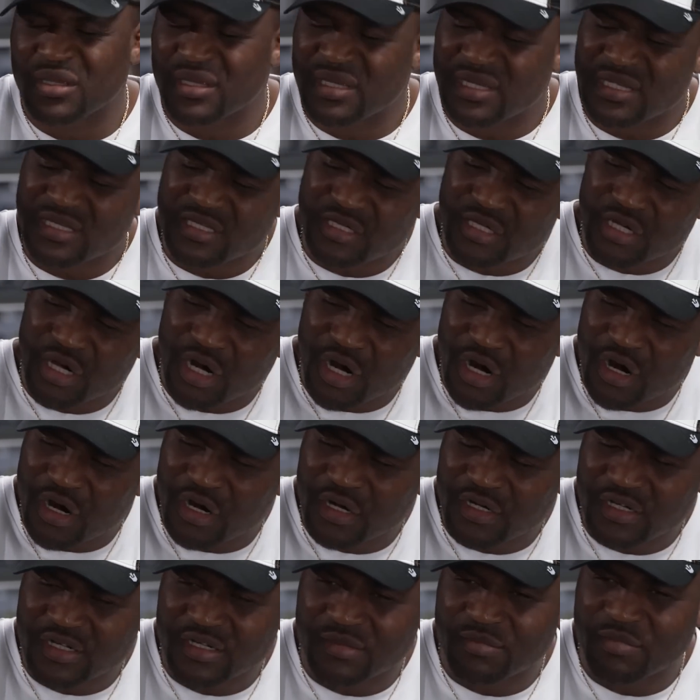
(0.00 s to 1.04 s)
it's
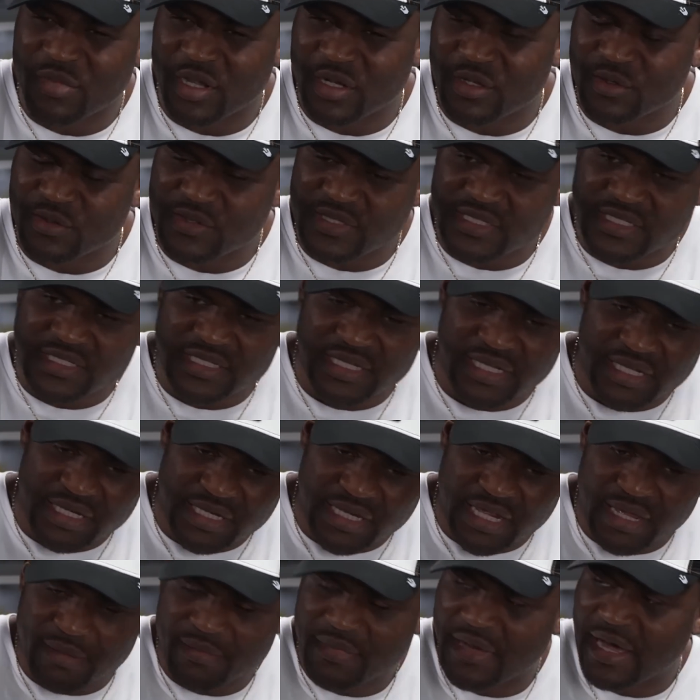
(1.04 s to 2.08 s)
hard, but you see
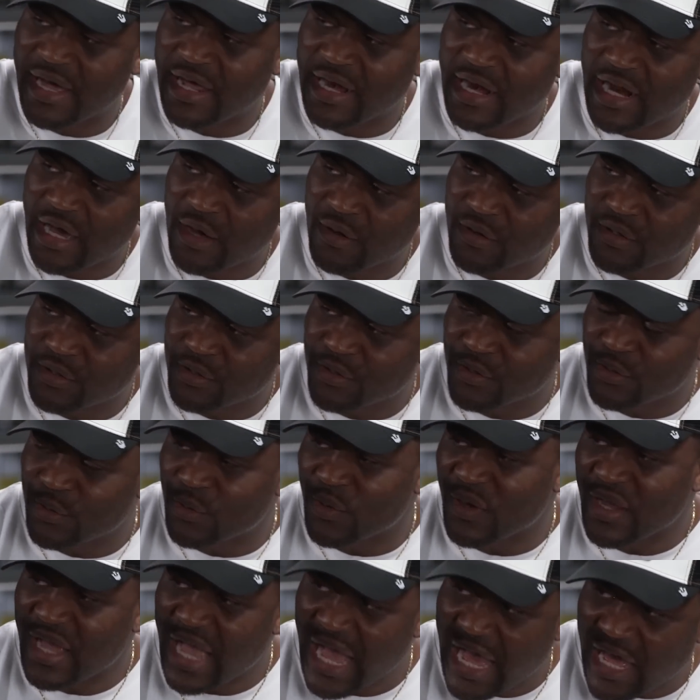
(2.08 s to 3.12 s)
them around, you
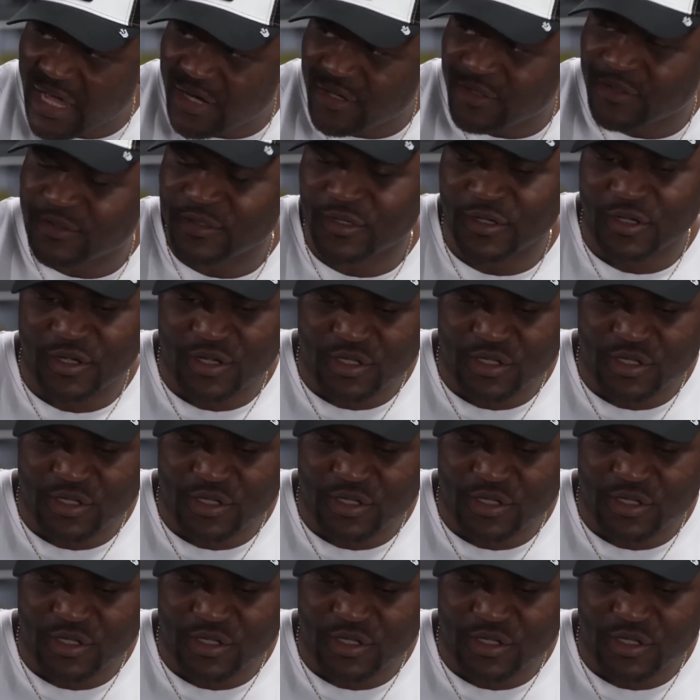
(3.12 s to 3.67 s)
know, gather